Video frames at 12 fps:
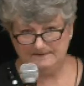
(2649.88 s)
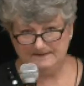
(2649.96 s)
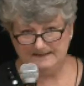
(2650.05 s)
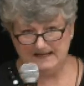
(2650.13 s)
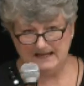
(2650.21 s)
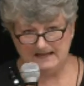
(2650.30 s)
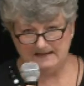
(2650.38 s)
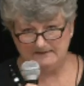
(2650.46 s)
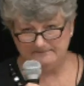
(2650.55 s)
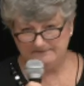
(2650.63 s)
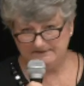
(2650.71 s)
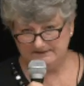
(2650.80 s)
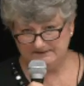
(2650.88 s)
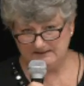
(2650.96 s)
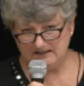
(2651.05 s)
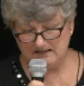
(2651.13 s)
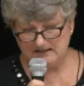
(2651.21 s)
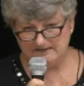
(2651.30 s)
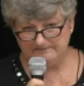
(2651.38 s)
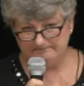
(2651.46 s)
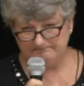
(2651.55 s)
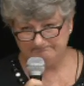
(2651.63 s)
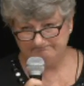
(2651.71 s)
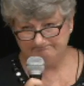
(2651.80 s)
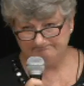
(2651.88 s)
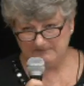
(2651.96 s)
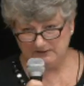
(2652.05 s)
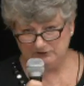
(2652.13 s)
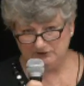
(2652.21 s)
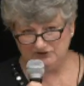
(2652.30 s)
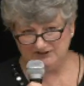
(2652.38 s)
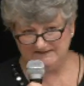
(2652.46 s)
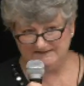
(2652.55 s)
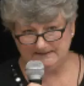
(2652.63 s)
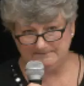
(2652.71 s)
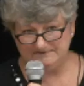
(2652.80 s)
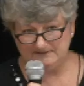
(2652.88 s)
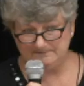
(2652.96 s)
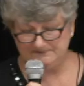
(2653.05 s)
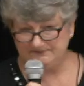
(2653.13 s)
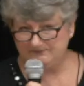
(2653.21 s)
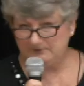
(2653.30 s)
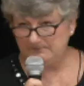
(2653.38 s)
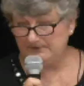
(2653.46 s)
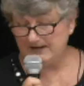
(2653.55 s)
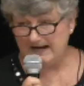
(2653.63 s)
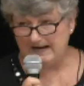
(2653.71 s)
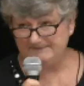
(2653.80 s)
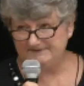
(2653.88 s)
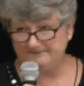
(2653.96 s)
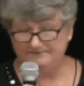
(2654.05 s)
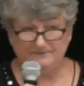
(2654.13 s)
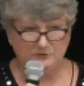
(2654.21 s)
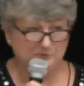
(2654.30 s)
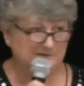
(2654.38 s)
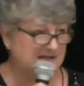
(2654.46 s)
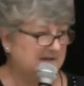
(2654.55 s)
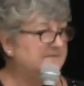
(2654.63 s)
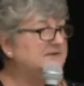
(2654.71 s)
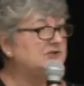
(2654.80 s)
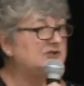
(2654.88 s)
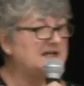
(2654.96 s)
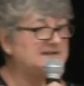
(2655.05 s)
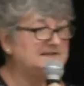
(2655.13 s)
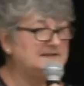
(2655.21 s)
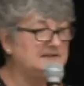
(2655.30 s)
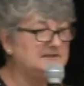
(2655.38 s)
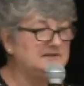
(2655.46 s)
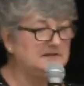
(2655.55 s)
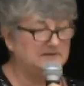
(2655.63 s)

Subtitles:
that have allergic symptoms for perhaps a food they've ingested.